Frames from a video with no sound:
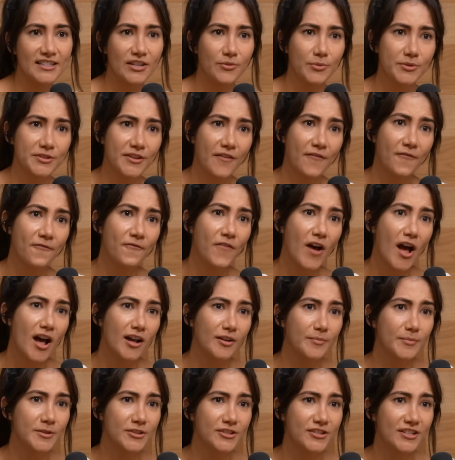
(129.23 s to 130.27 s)
There was a
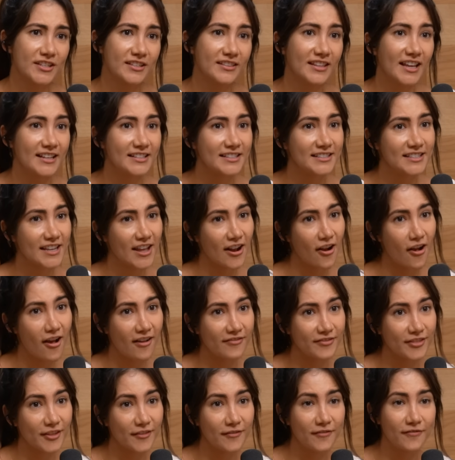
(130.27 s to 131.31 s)
fog machine that set
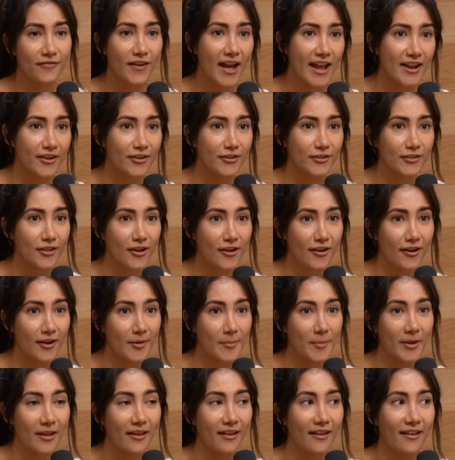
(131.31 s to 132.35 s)
off the fire
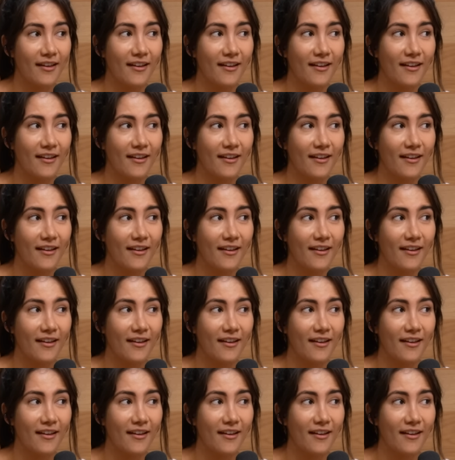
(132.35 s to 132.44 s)
alarm.